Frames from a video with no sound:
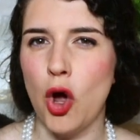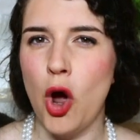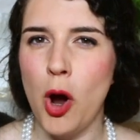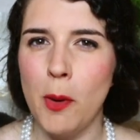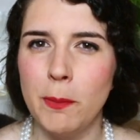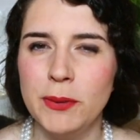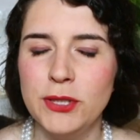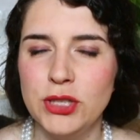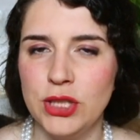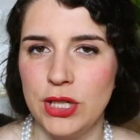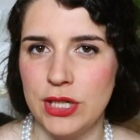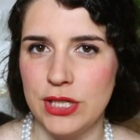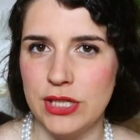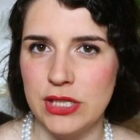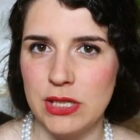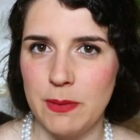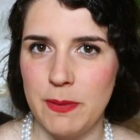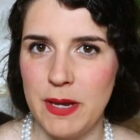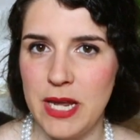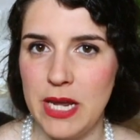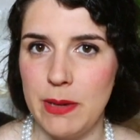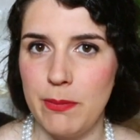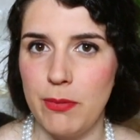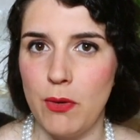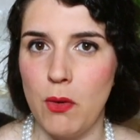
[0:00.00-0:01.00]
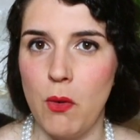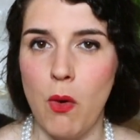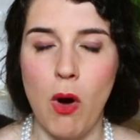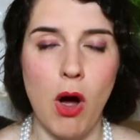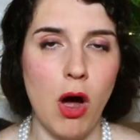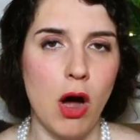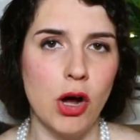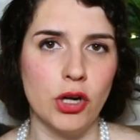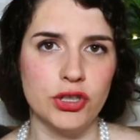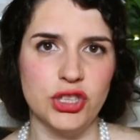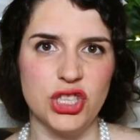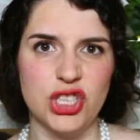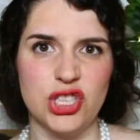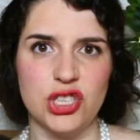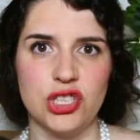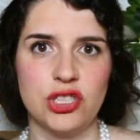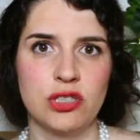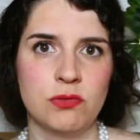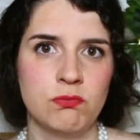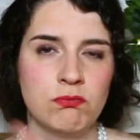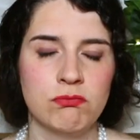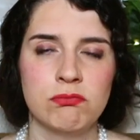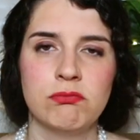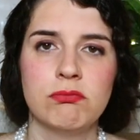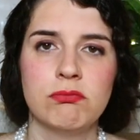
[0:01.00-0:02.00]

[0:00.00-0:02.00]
options to people are just